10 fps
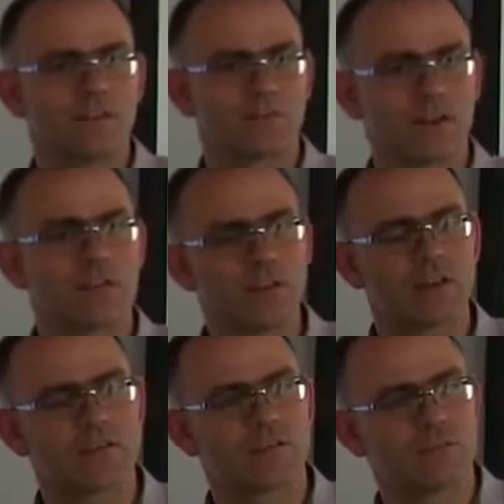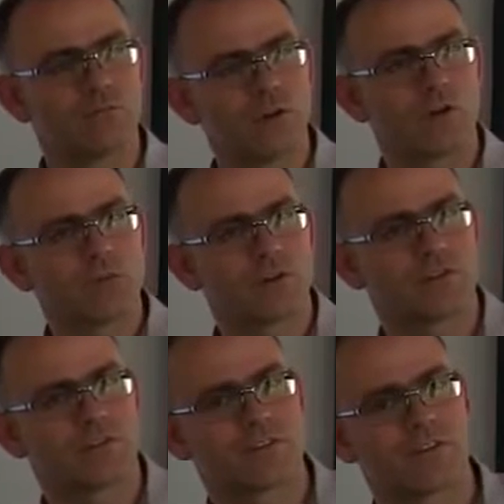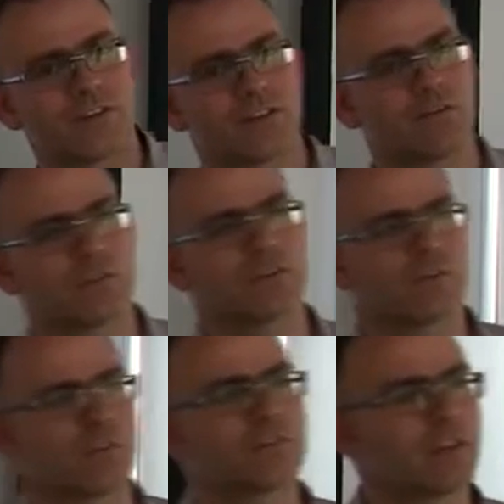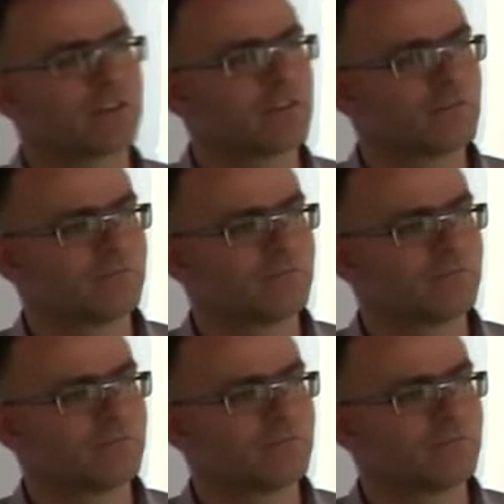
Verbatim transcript: is there any chance that the wrong person is going to get to look at the wrong data?